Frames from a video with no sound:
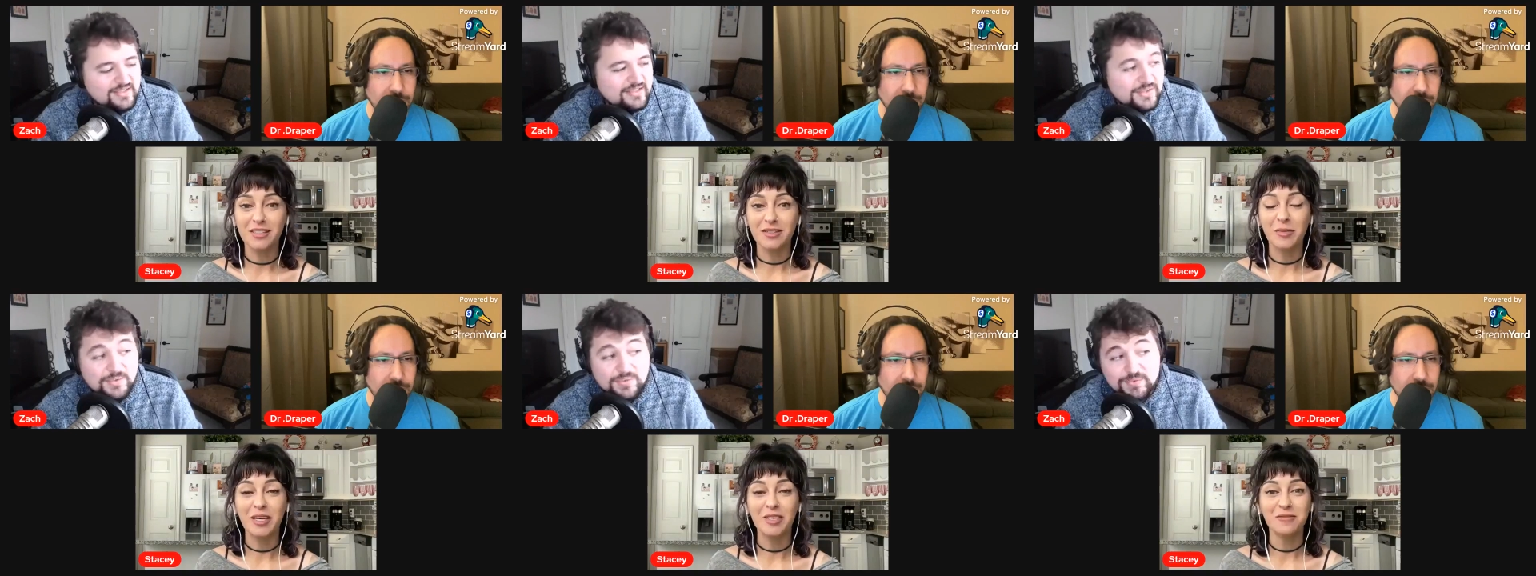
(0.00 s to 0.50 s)

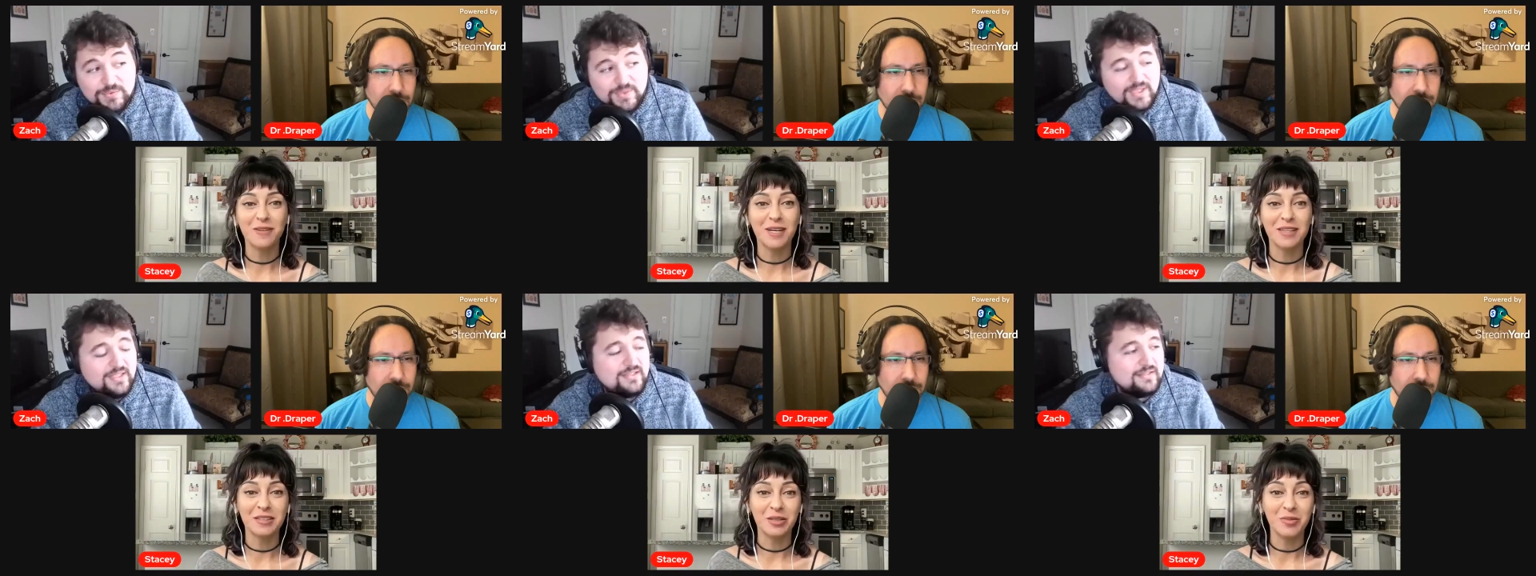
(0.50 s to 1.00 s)
Speaker 1: smile mm.
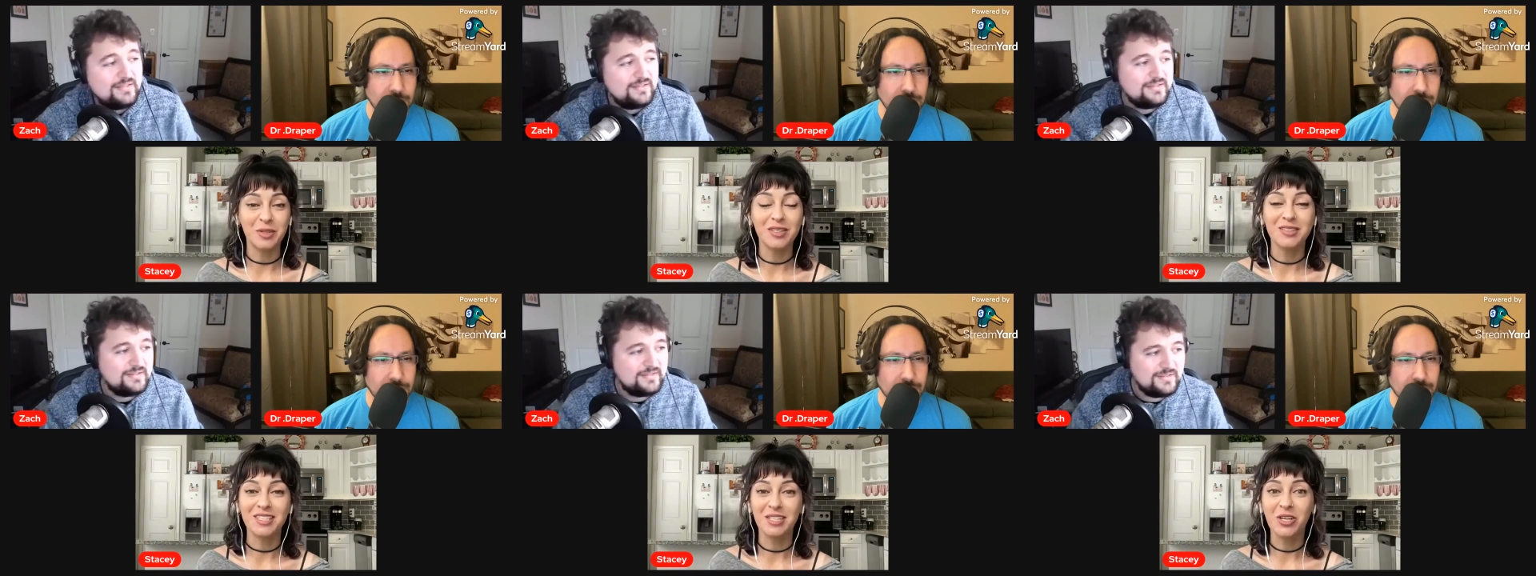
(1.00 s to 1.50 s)
fondly
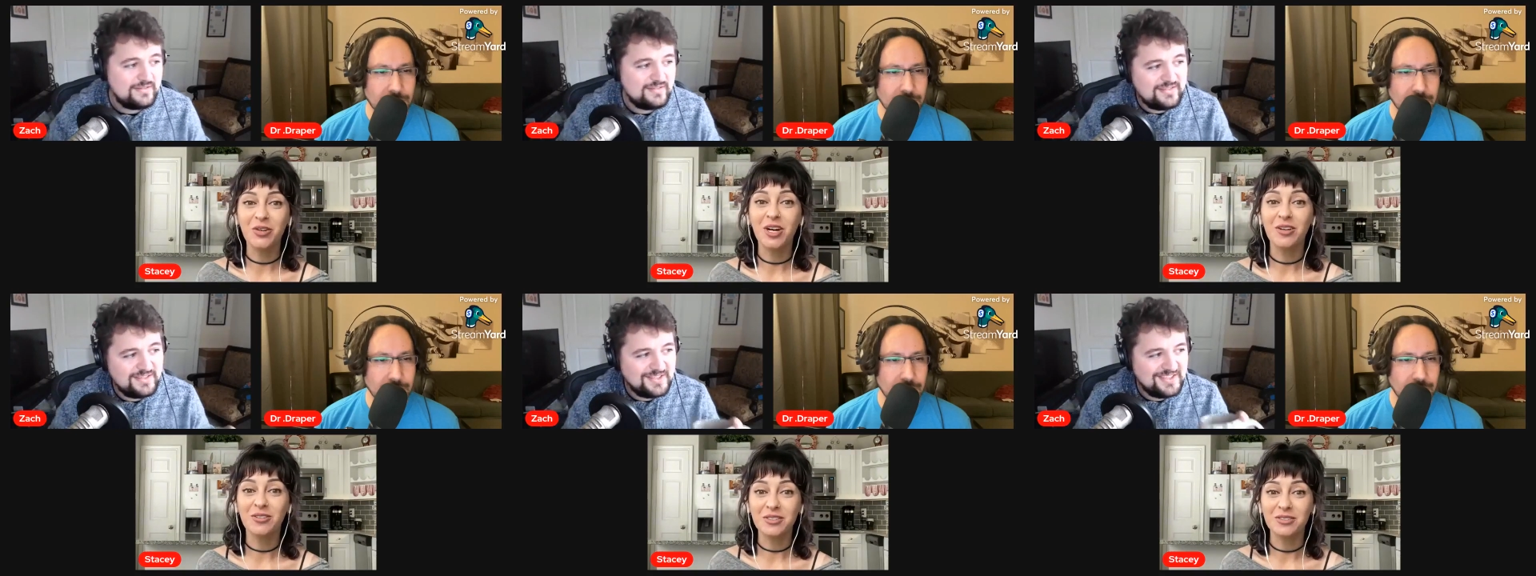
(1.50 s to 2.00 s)
because I know
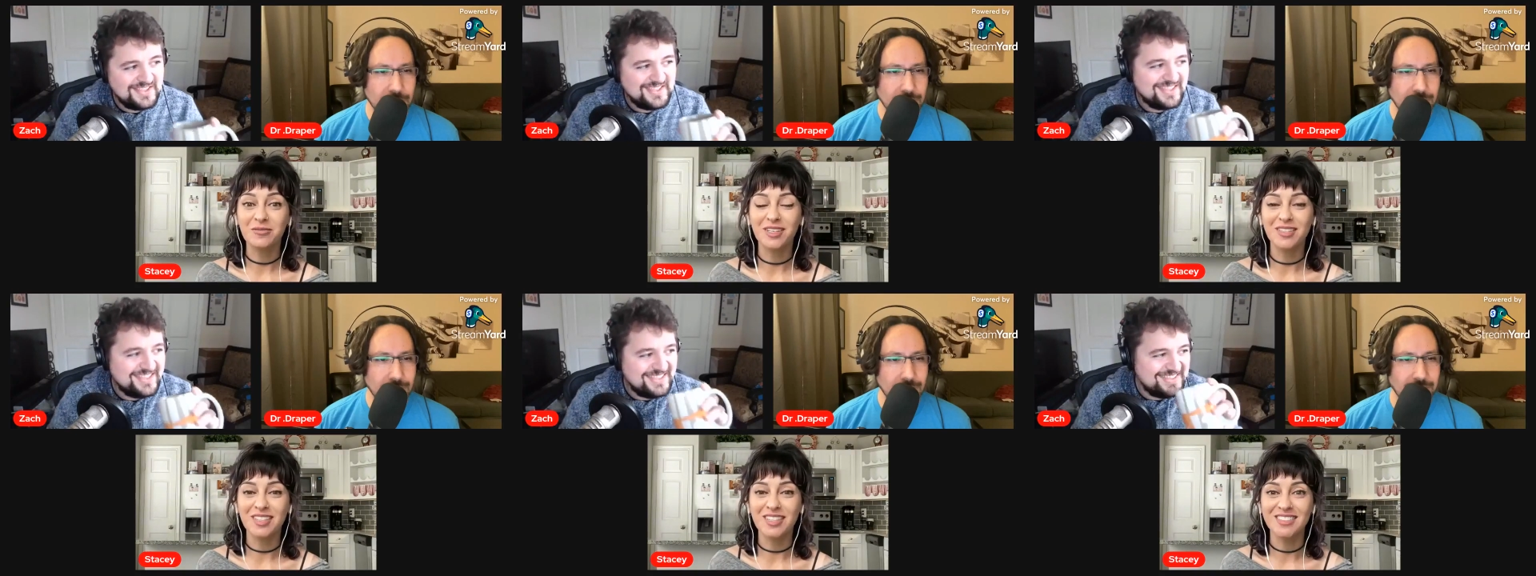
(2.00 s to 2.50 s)
how those
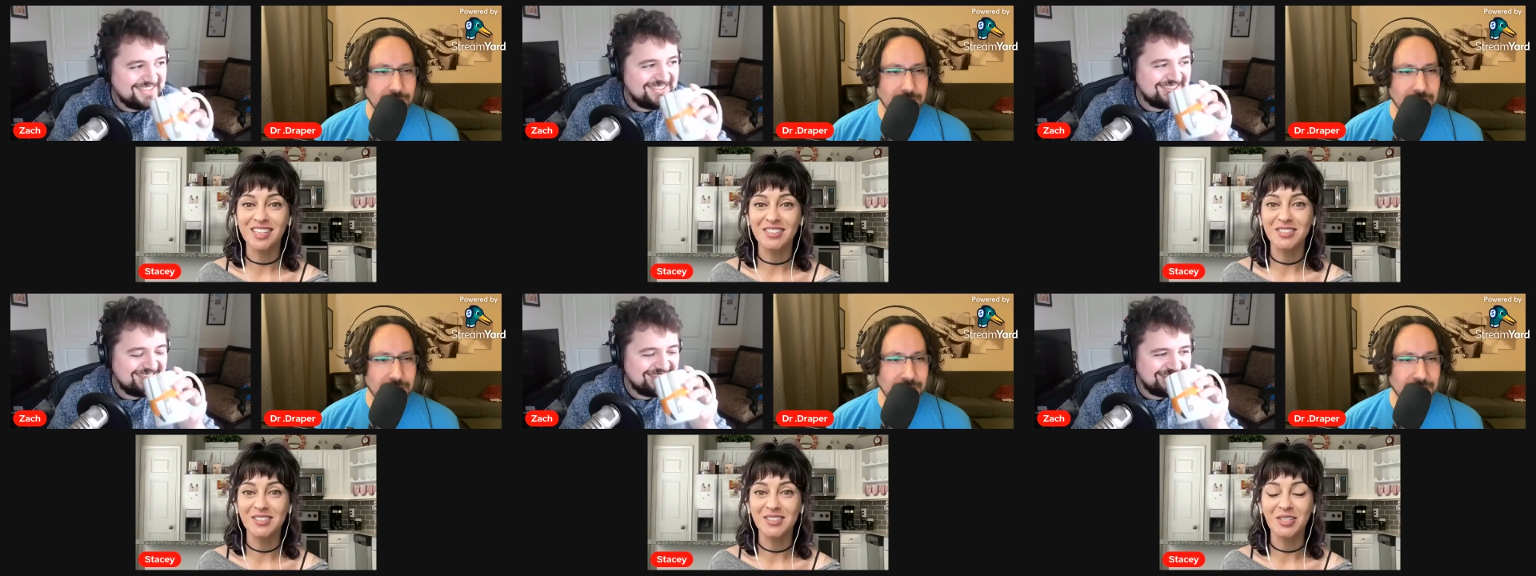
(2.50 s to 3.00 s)
events at
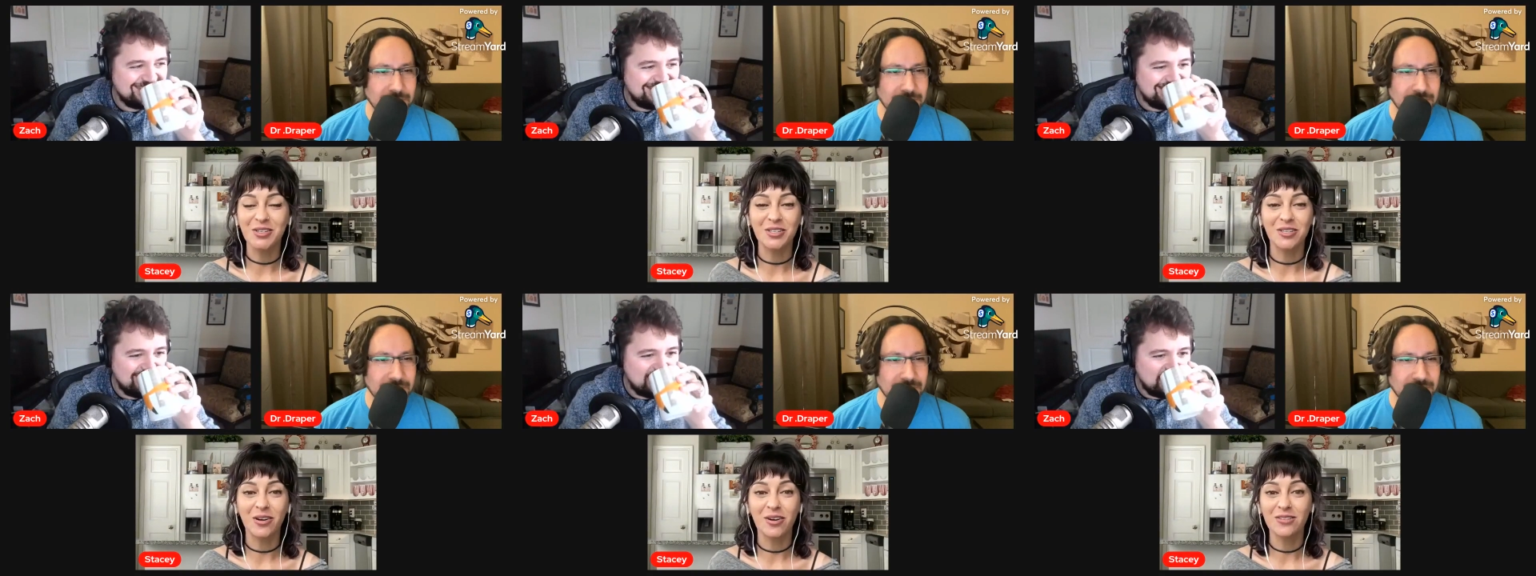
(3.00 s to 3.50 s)
Texas
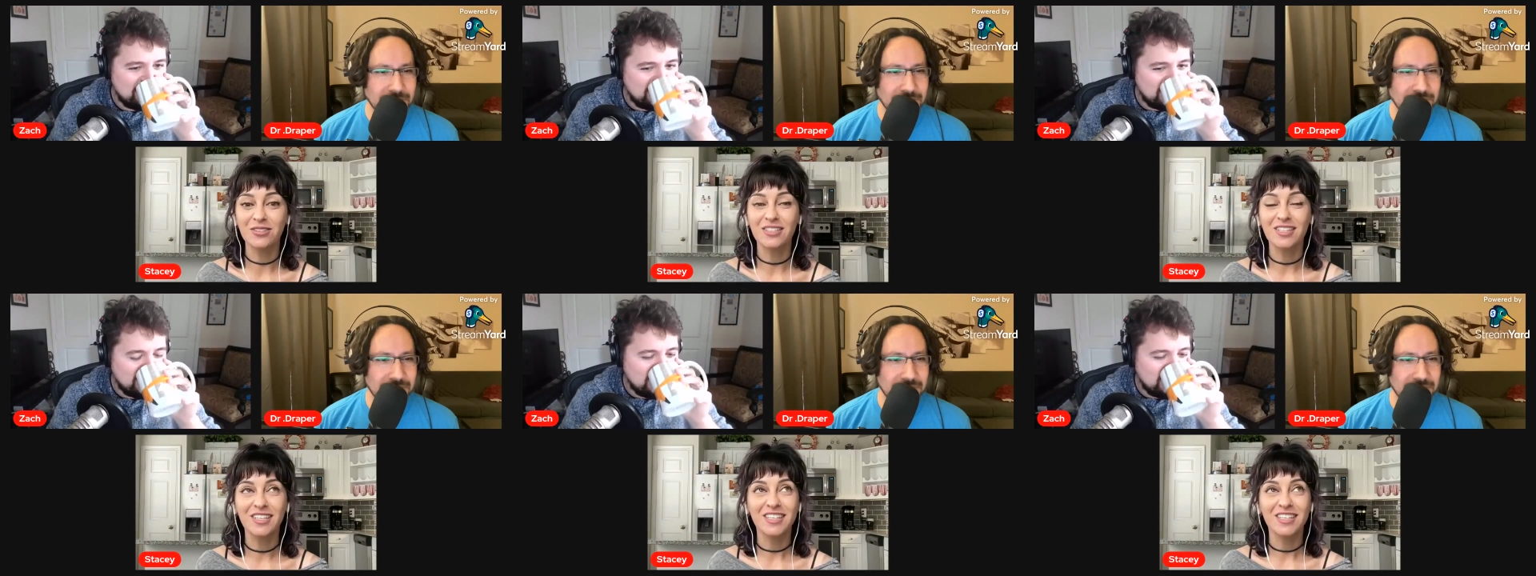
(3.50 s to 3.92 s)
Theater go.